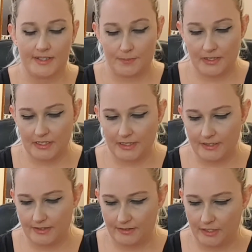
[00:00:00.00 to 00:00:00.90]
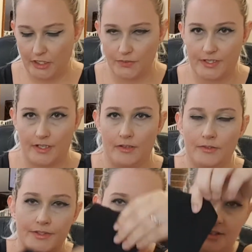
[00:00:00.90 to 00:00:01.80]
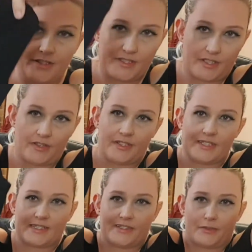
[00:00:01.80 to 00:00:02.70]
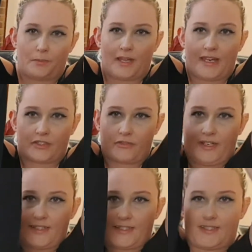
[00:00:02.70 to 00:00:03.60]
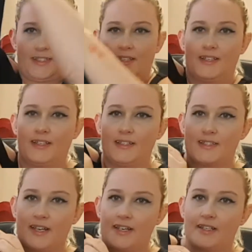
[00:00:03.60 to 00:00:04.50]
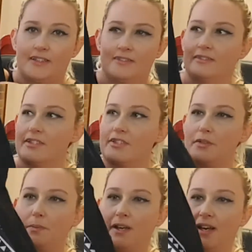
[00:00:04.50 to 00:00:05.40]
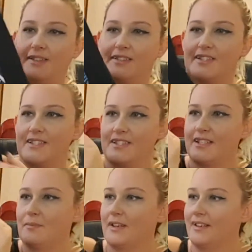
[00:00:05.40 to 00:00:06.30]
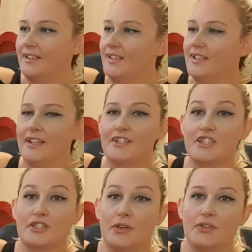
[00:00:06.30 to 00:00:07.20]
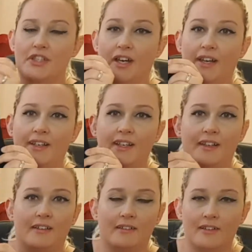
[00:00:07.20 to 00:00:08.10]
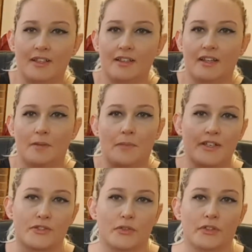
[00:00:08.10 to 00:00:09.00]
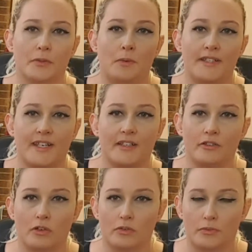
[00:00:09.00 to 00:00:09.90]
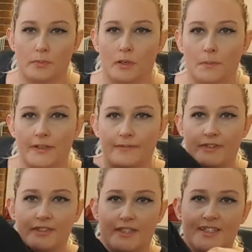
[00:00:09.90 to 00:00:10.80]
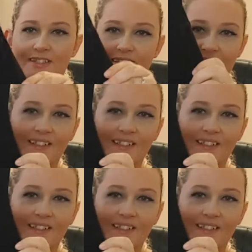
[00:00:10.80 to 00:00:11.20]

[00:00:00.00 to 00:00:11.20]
especially in cute styles. So this little black dress, it's like super hard to see, but it's so tiny. Like my daughter, my 10-year-old, will probably fit this.